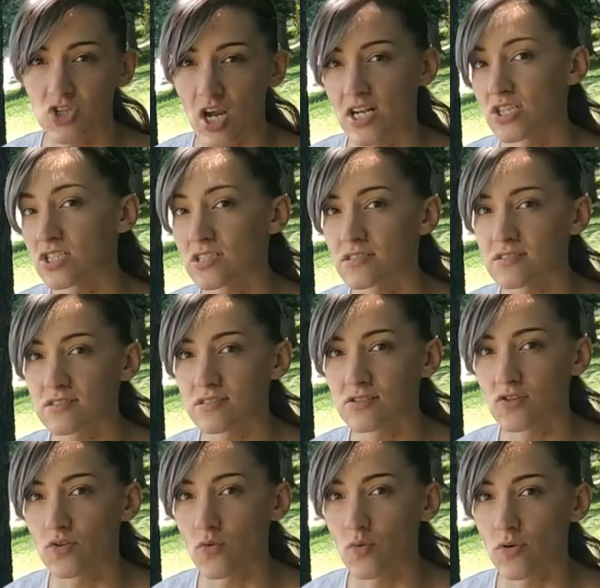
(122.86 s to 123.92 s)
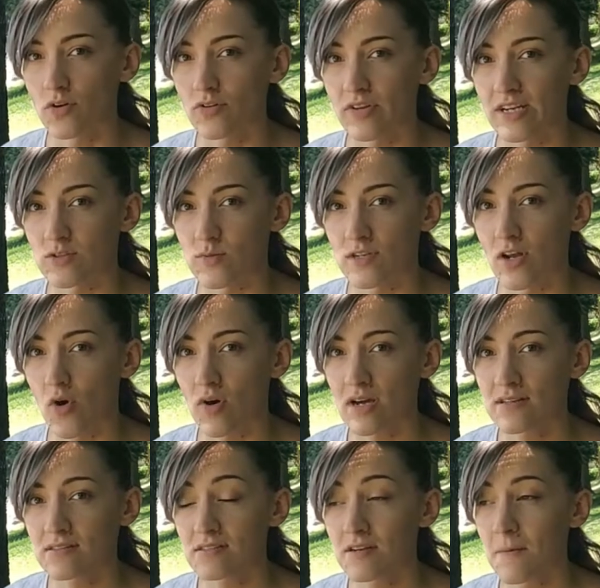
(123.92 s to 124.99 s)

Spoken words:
changes to the world as we know it.